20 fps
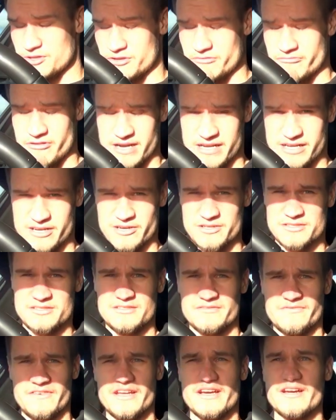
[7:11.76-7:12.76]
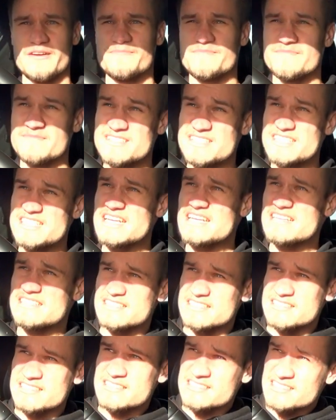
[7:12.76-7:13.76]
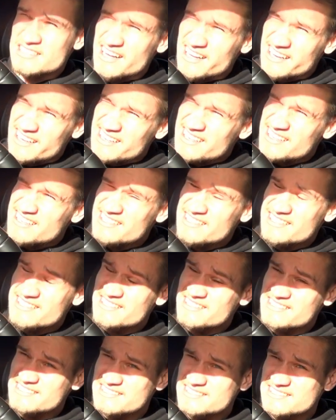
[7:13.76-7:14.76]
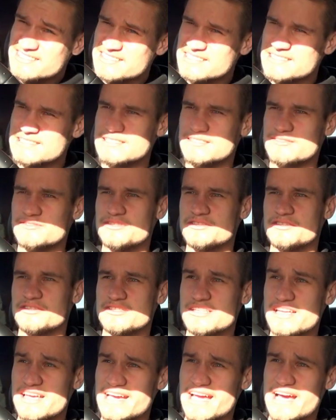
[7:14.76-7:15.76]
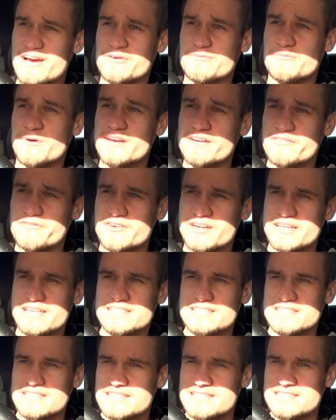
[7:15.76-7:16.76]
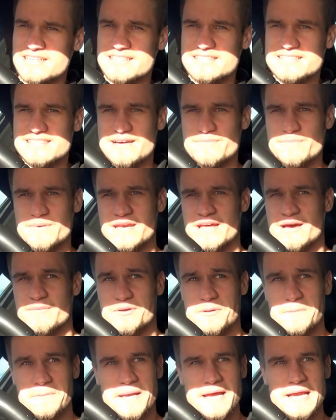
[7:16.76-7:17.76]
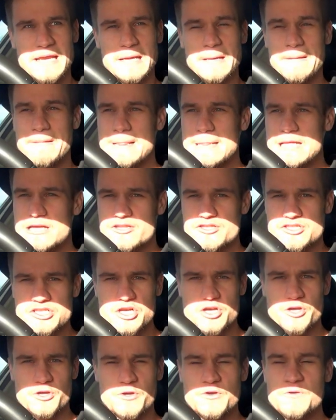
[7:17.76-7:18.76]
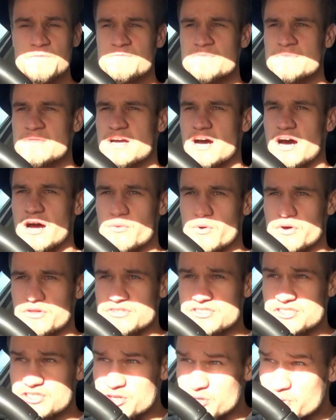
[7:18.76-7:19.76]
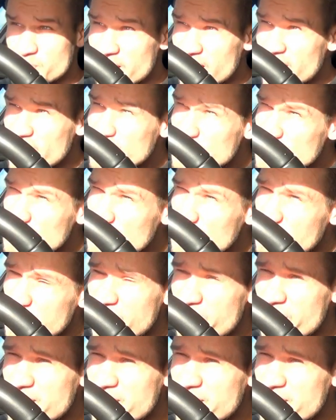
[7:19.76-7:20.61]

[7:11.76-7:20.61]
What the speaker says: do the running costs video. Jesus, the sun. I was just saying how wonderful it is that the sun's out, but now I'm complaining. Two, I want to talk about